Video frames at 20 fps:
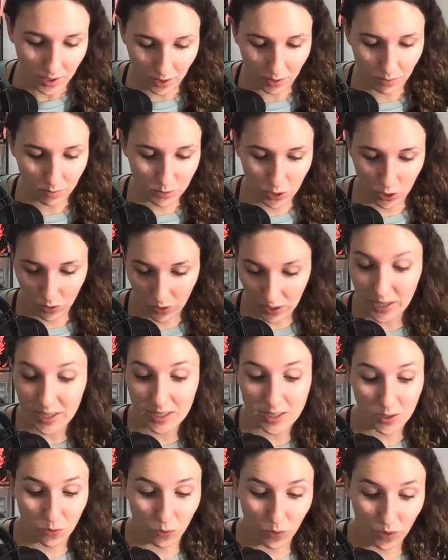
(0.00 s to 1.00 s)
So
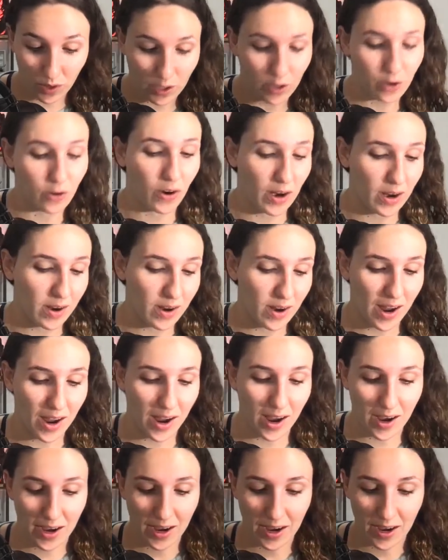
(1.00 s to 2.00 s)
it's really great.
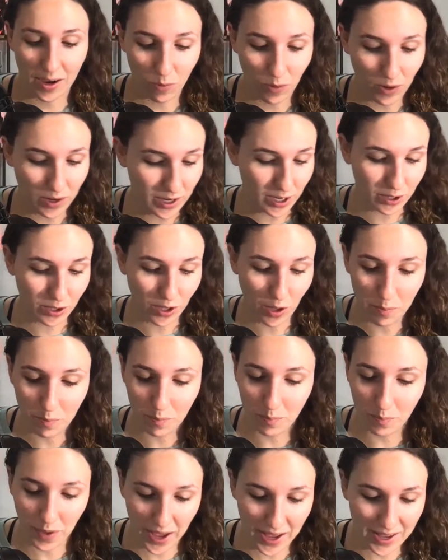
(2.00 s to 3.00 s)
I wanted the
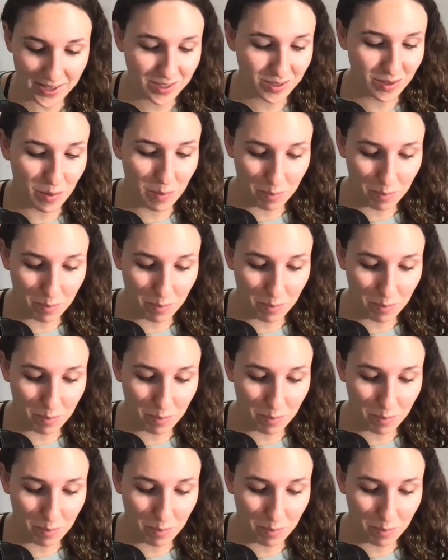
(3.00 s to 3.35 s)
best